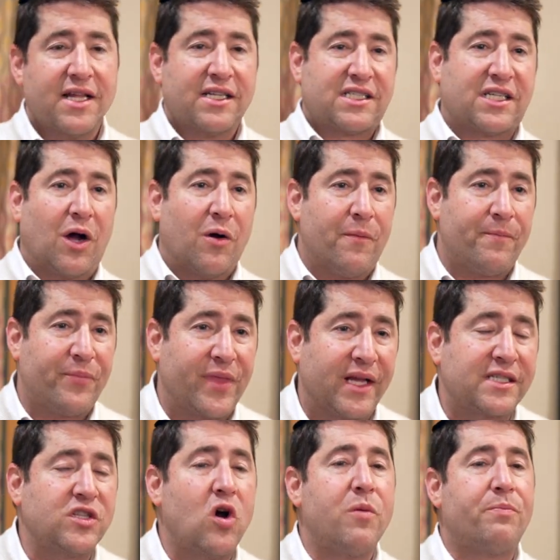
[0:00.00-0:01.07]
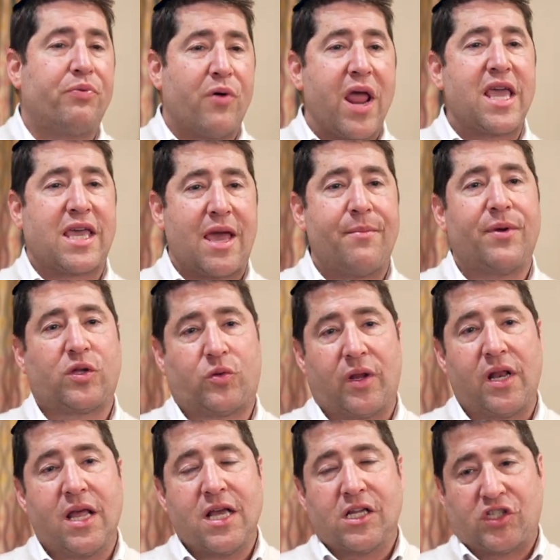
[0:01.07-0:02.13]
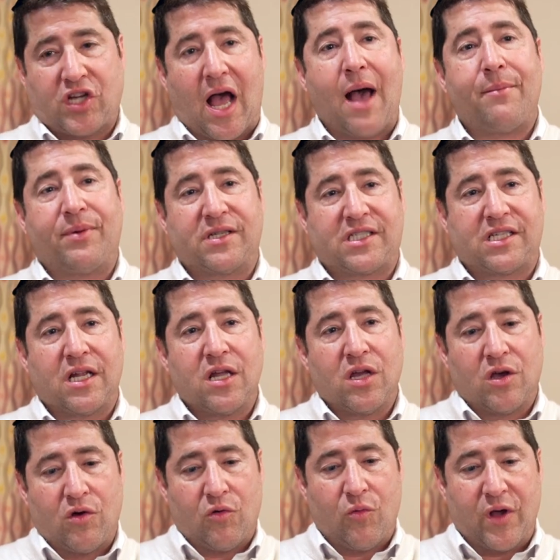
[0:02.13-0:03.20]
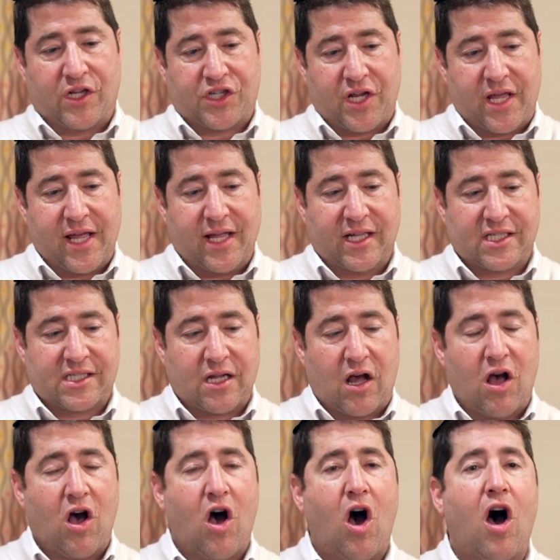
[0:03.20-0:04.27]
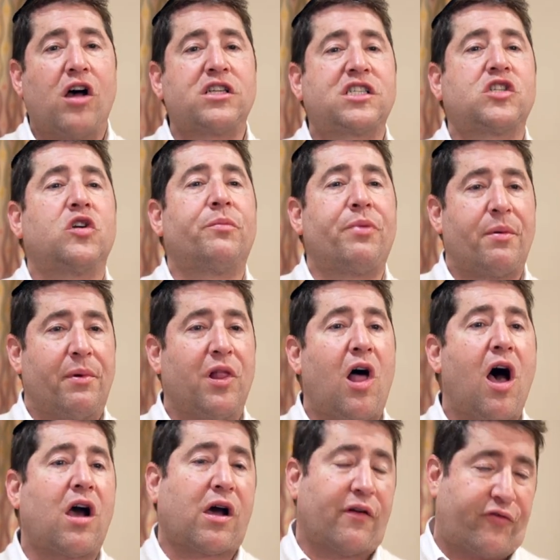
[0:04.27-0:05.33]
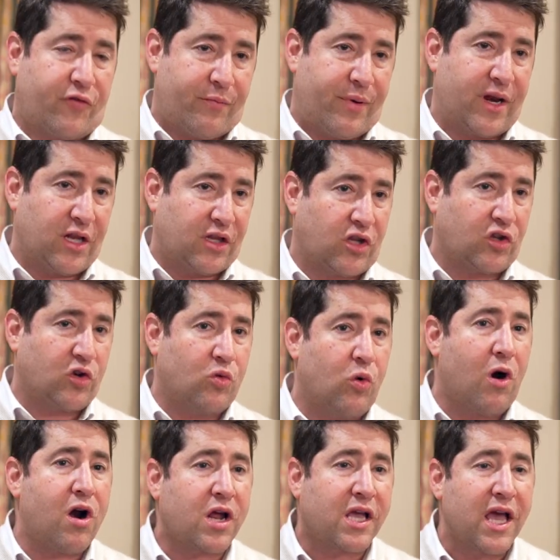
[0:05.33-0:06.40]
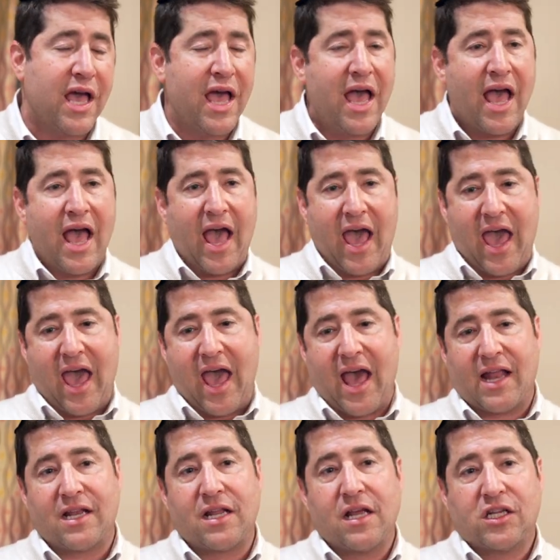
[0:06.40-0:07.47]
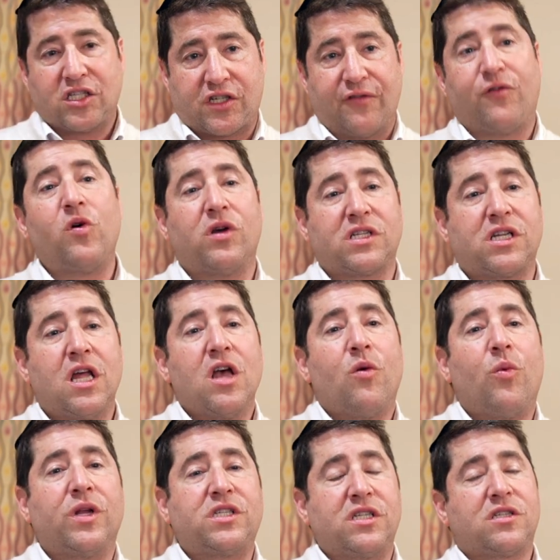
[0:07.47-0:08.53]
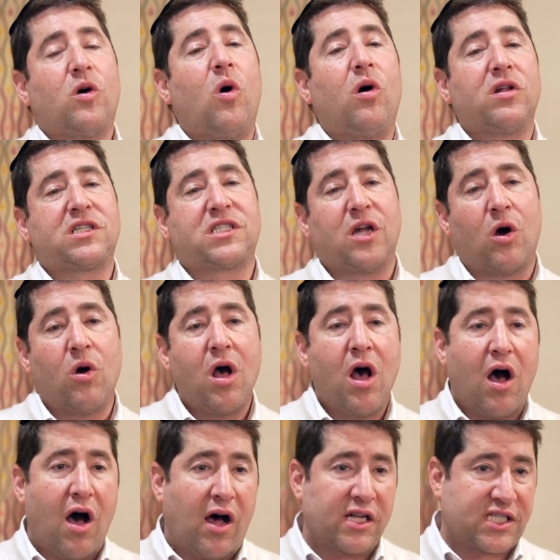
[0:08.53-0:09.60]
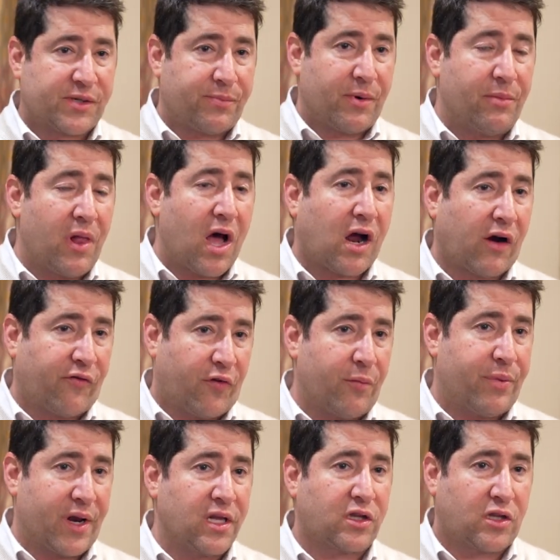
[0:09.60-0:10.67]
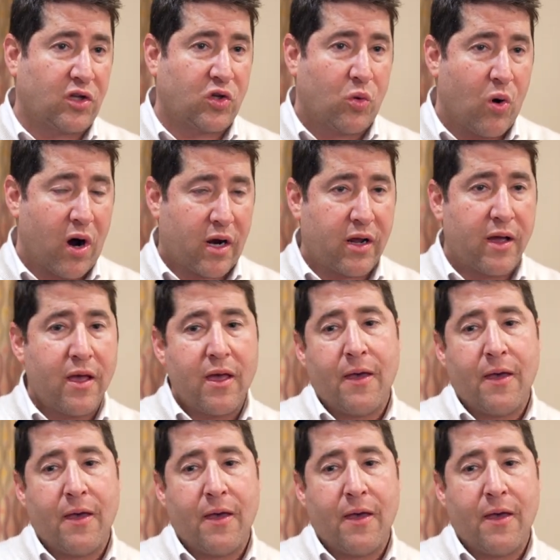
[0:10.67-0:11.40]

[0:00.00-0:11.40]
so there's no break in between Shabbos, which is Aser B'malacha, forbidden to do work, and Shavuos, which is also Aser B'malacha, forbidden to do work.